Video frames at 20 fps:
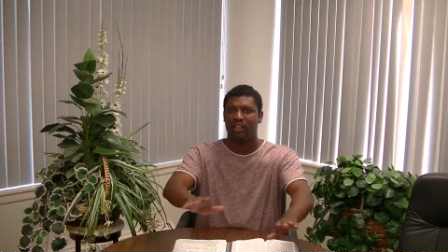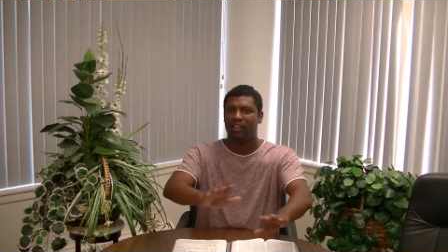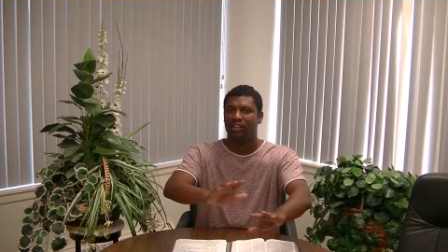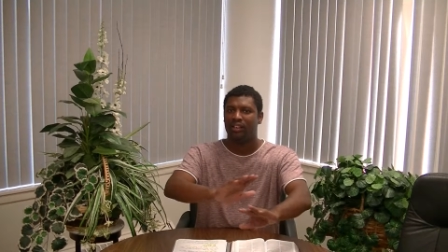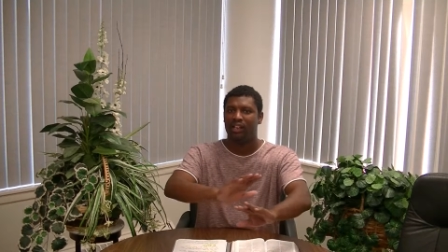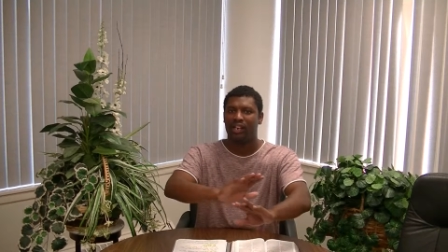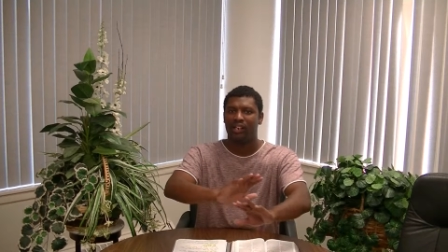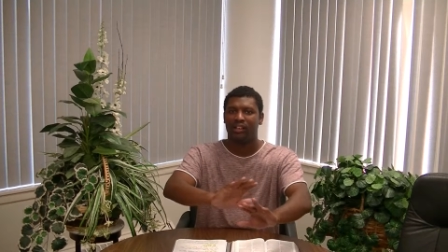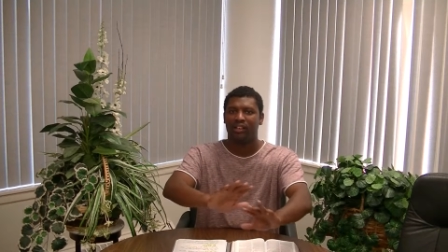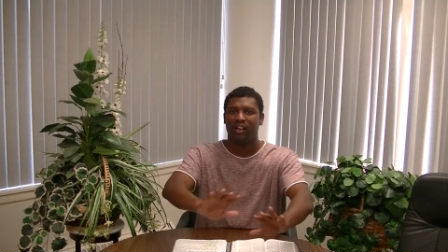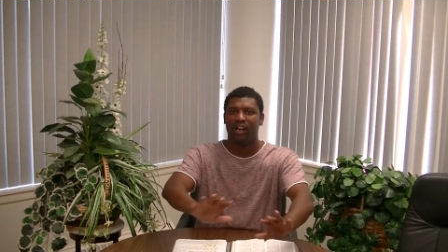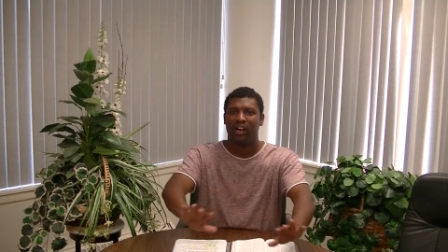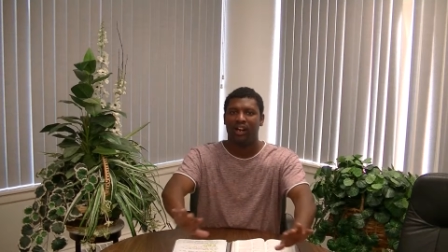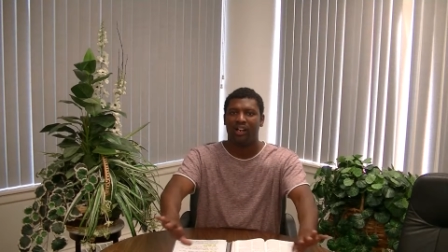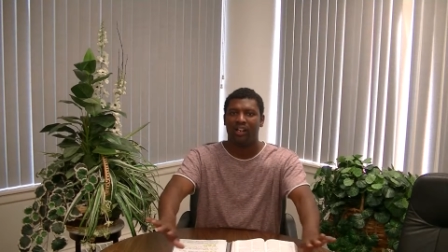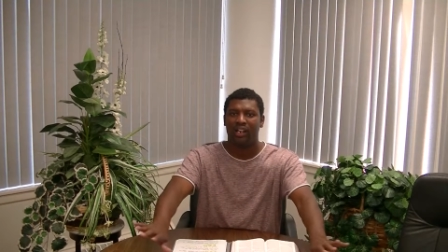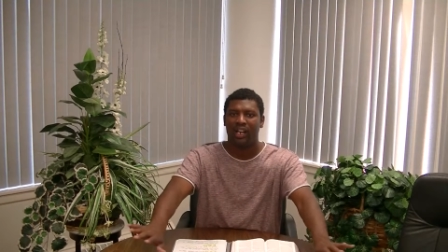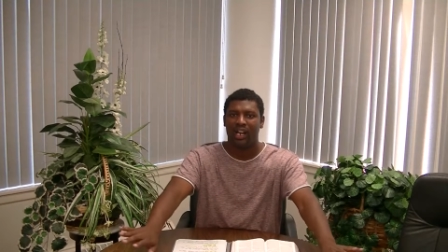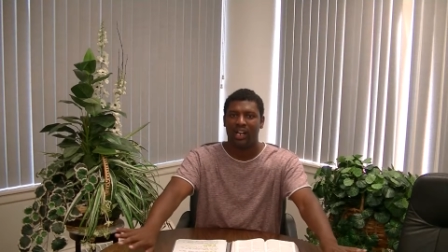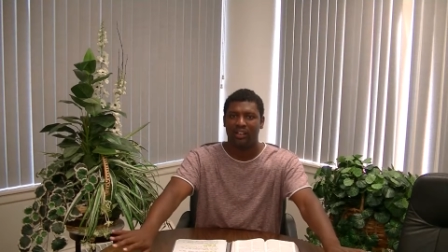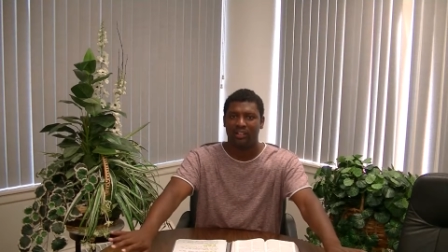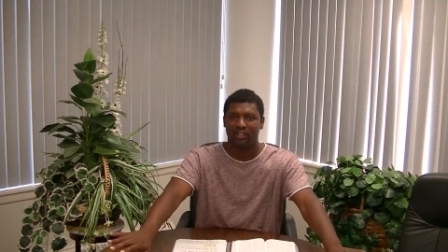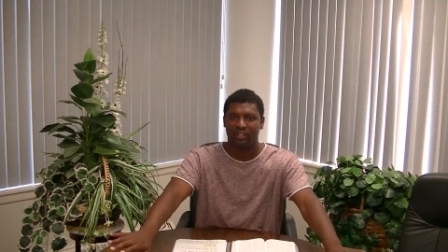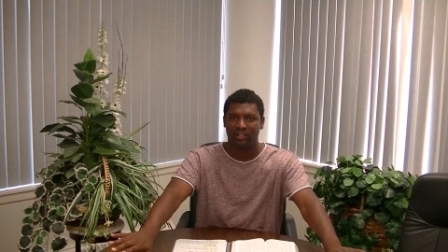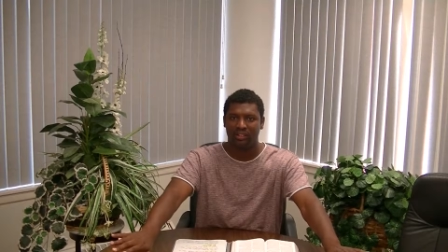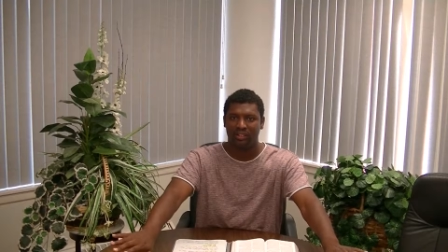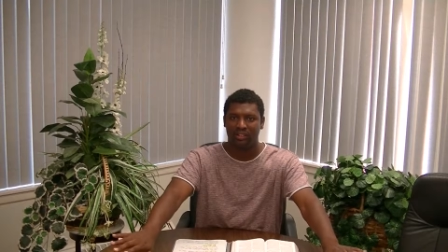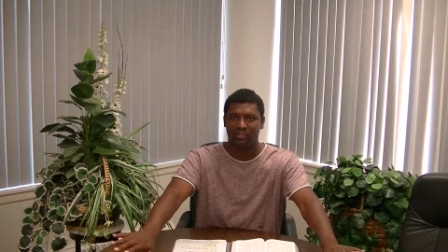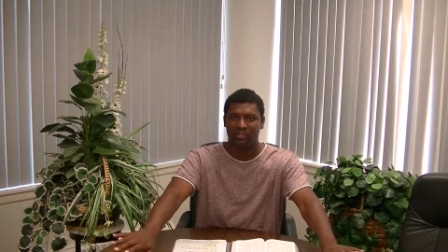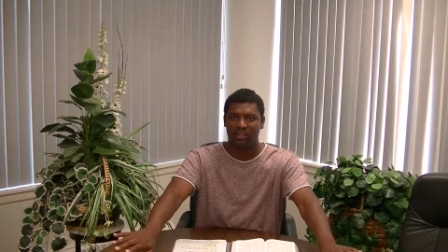Let God handle
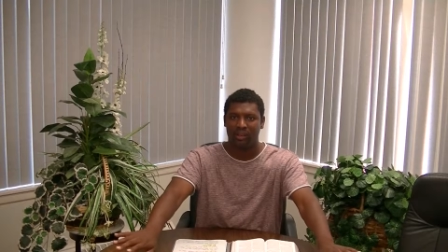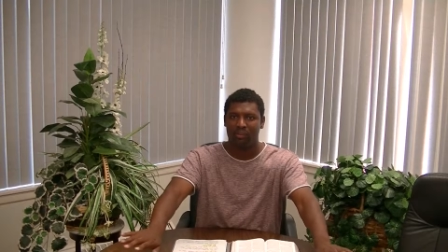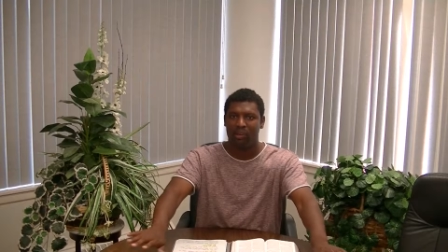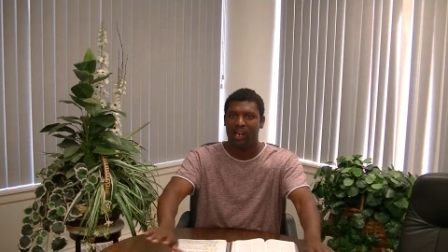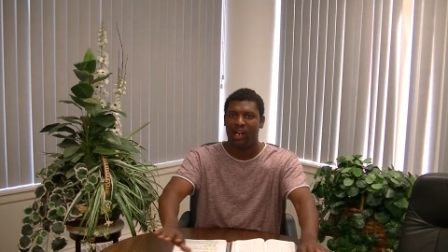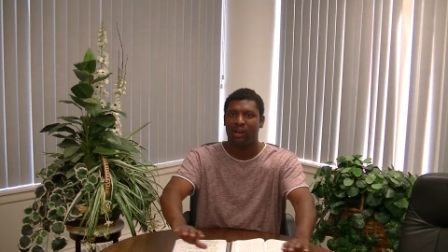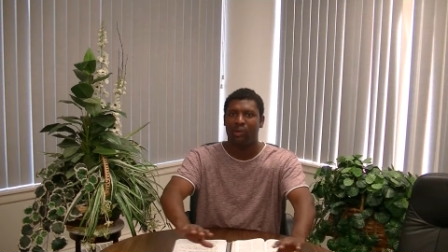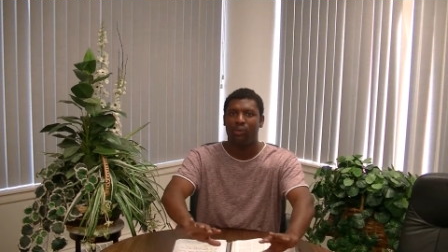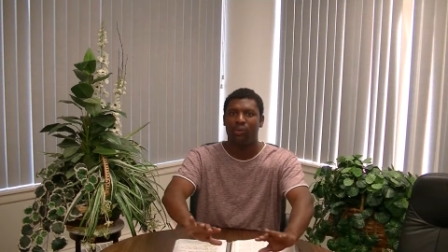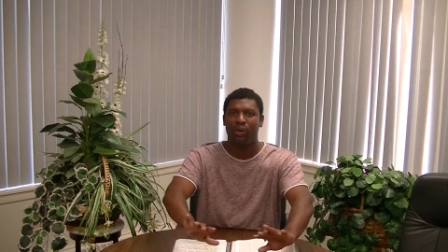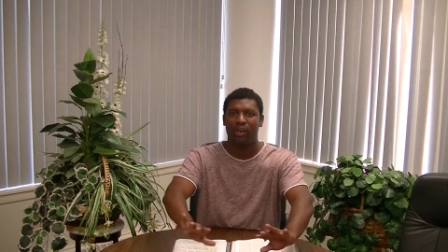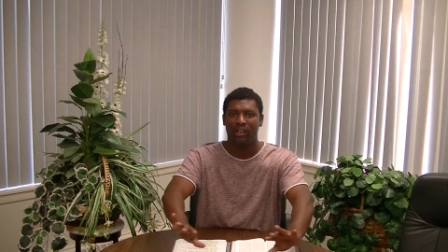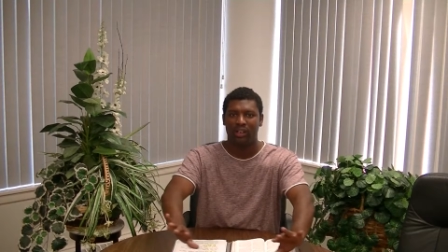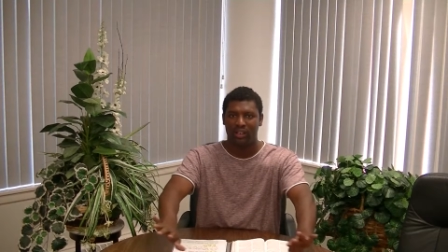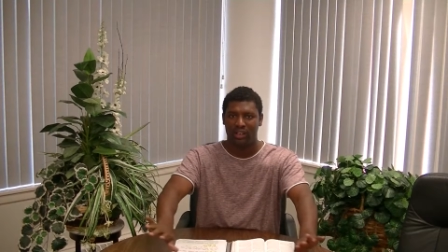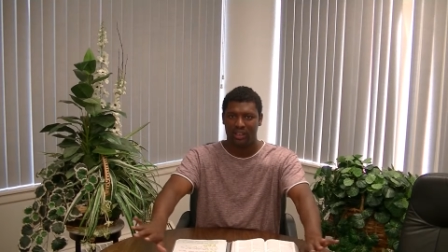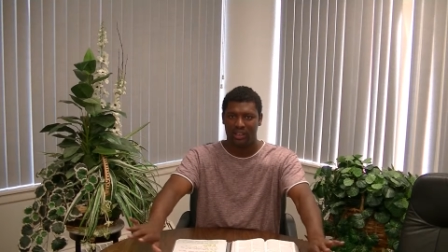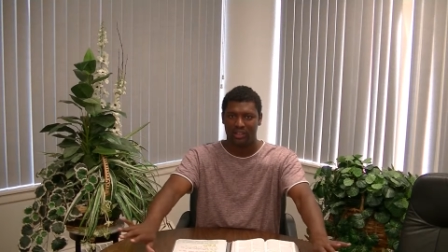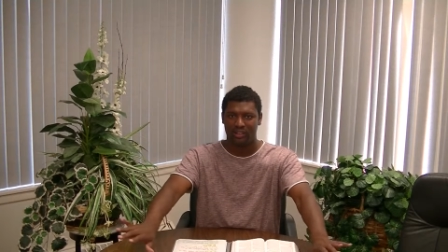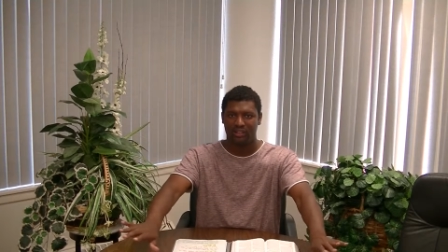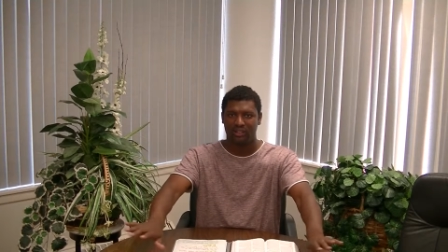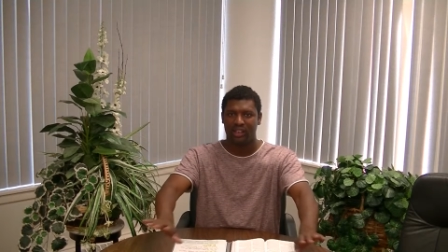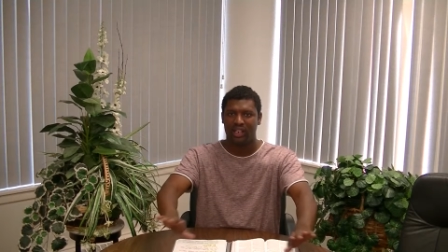it, no matter what it is.